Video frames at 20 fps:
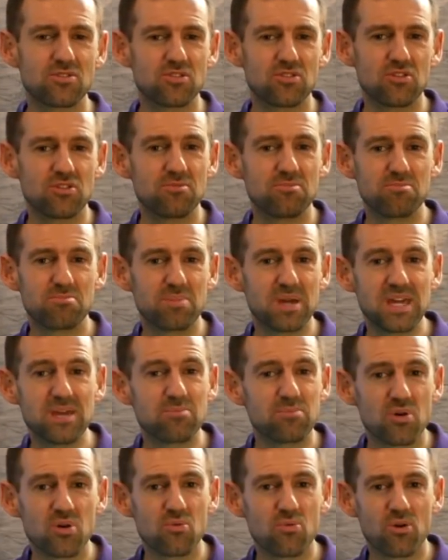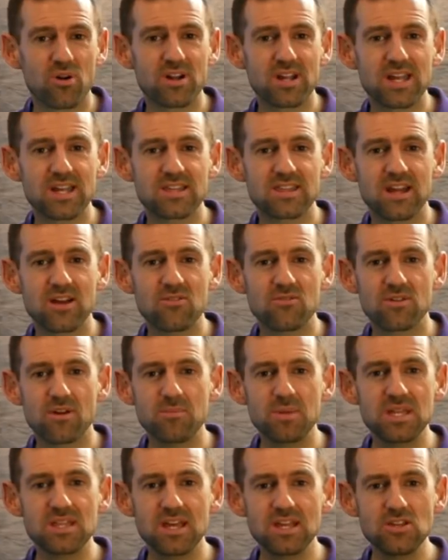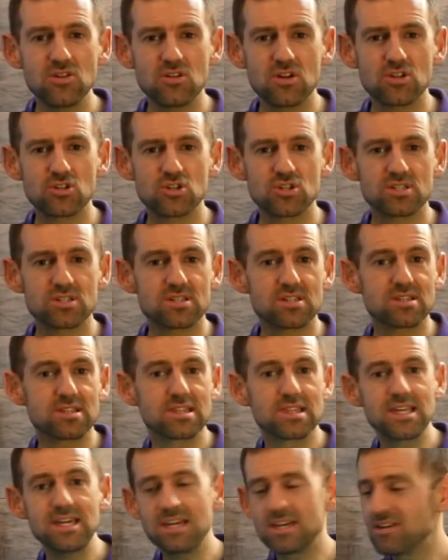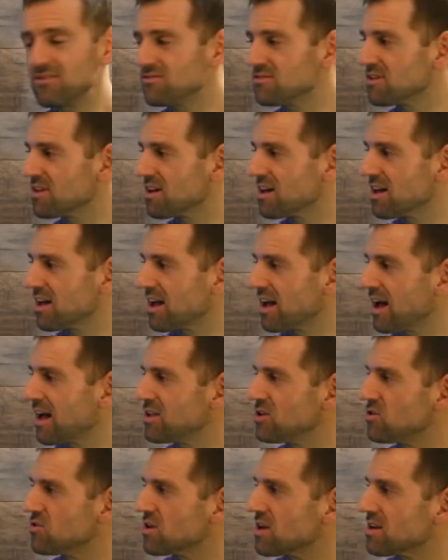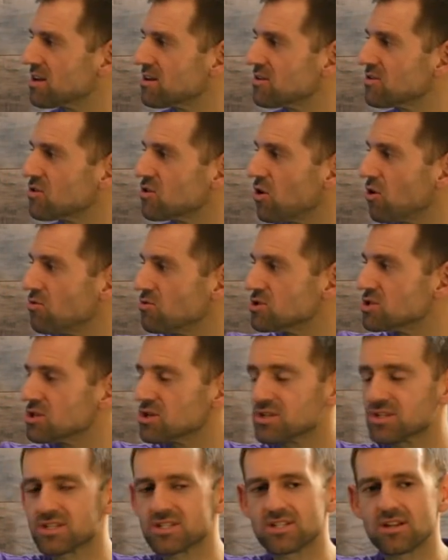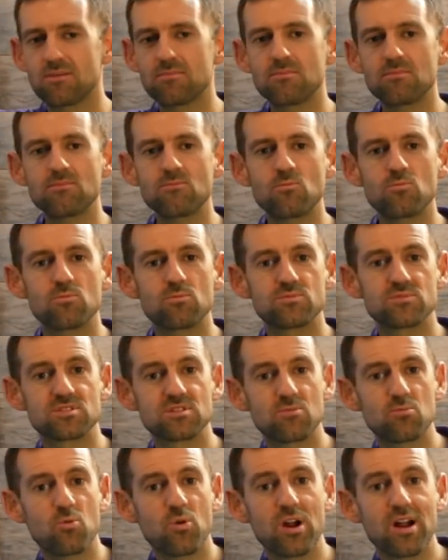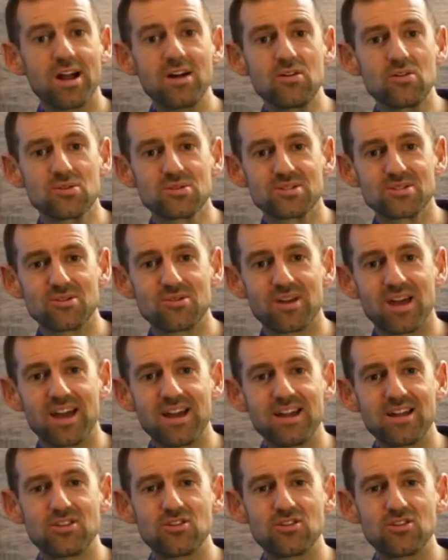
good people working there, I mean, then you can just leave and you can go to some somewhere else, okay?